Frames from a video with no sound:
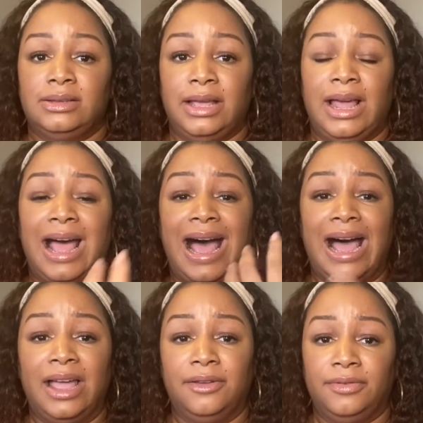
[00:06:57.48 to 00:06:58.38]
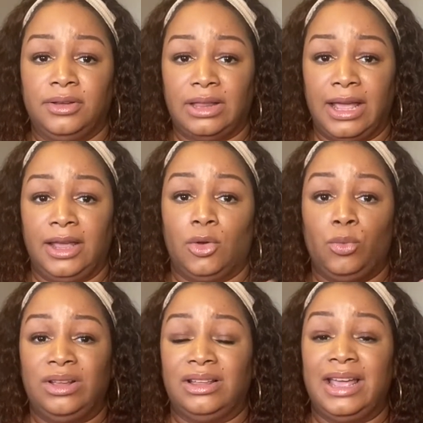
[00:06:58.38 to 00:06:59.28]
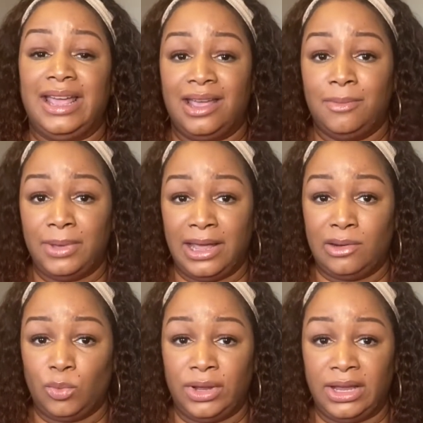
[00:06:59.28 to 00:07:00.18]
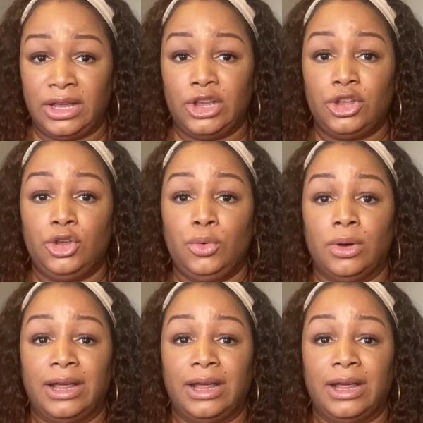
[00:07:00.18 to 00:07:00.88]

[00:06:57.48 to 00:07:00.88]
that I feel like with a headband wig, you are